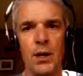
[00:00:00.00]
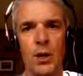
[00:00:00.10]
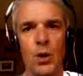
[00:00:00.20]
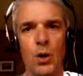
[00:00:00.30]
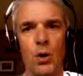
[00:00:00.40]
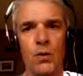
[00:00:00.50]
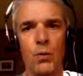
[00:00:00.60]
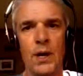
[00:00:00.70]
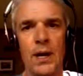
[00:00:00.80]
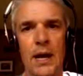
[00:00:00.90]
over one,
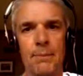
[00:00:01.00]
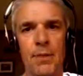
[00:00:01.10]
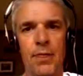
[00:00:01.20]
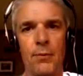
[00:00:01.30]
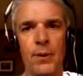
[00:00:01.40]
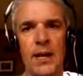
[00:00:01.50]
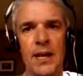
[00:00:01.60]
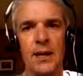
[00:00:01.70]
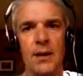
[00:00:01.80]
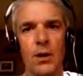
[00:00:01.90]
up three,
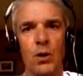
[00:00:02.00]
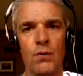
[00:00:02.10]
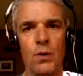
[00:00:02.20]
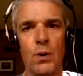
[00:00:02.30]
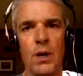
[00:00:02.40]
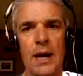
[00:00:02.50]
over one, up